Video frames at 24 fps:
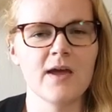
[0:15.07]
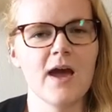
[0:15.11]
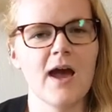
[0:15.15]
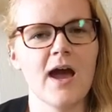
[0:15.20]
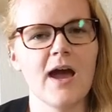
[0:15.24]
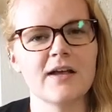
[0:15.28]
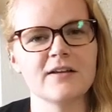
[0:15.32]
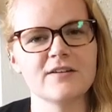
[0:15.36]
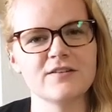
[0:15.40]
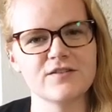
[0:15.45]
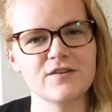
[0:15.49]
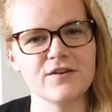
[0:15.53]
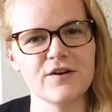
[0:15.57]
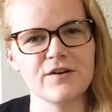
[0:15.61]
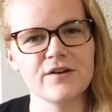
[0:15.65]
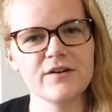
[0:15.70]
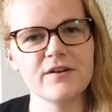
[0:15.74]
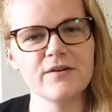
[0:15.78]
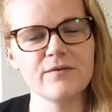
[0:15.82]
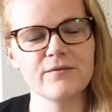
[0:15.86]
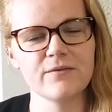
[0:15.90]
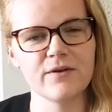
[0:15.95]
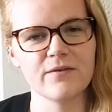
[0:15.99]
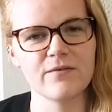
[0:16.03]
I
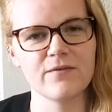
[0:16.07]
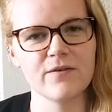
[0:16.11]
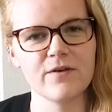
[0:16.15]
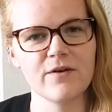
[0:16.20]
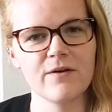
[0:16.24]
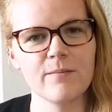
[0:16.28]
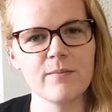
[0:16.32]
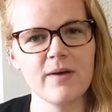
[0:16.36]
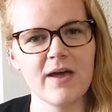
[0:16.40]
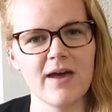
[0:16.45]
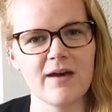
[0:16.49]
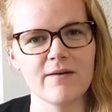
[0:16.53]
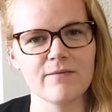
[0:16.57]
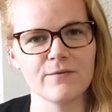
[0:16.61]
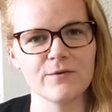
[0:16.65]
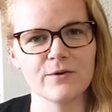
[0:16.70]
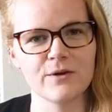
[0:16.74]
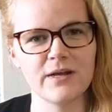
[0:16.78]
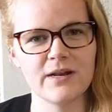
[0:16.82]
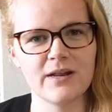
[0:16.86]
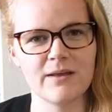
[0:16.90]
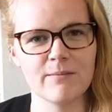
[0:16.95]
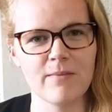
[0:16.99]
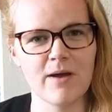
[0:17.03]
started at RIFM after
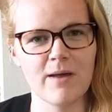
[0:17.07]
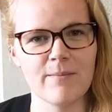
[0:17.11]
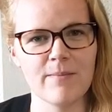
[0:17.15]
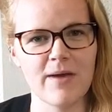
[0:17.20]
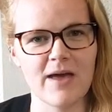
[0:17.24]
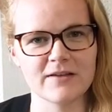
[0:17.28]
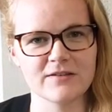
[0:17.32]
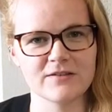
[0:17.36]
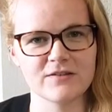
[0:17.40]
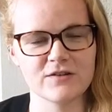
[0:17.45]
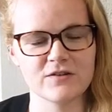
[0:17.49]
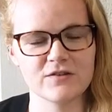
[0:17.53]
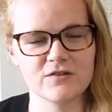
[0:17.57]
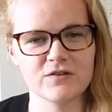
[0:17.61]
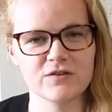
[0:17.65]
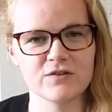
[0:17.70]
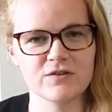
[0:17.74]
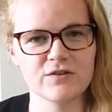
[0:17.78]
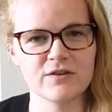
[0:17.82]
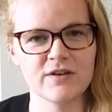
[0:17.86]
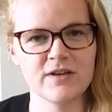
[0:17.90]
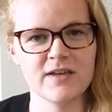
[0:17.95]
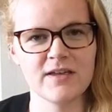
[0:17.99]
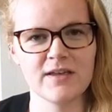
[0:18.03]
getting my master's
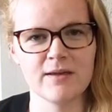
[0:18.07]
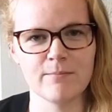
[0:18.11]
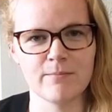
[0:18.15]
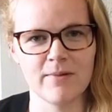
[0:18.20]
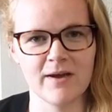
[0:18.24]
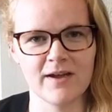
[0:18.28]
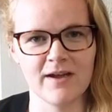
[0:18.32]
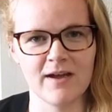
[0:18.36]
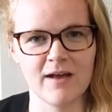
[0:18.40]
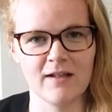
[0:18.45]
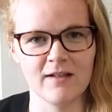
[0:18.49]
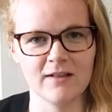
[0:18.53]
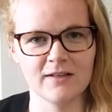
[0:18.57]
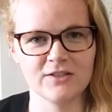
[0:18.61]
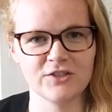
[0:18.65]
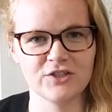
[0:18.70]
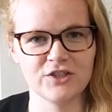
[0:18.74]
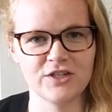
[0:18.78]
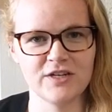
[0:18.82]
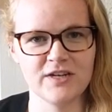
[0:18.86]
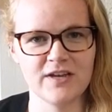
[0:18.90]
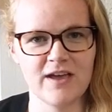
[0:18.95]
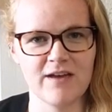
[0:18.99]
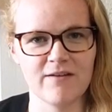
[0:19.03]
degree in
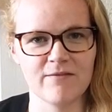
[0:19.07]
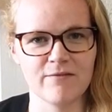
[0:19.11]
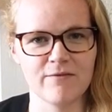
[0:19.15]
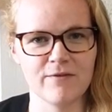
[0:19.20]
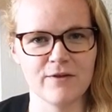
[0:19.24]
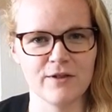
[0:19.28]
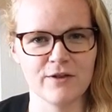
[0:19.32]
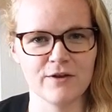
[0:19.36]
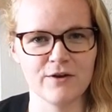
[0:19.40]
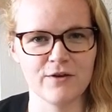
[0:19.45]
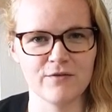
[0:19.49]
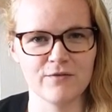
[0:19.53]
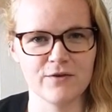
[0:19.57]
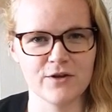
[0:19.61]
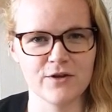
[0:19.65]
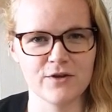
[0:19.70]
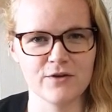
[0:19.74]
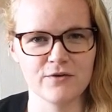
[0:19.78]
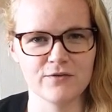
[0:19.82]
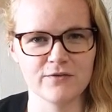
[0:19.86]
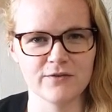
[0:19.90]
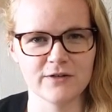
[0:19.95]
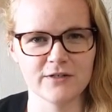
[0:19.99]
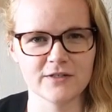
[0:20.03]
biology at Villanova
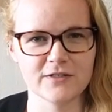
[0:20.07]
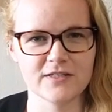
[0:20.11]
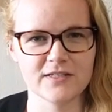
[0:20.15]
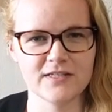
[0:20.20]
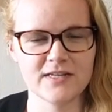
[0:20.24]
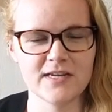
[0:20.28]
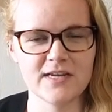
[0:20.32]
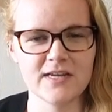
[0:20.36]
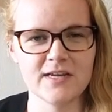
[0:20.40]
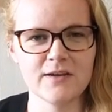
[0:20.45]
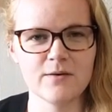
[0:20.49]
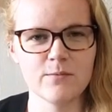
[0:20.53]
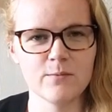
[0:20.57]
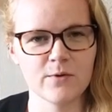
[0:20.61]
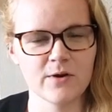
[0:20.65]
University,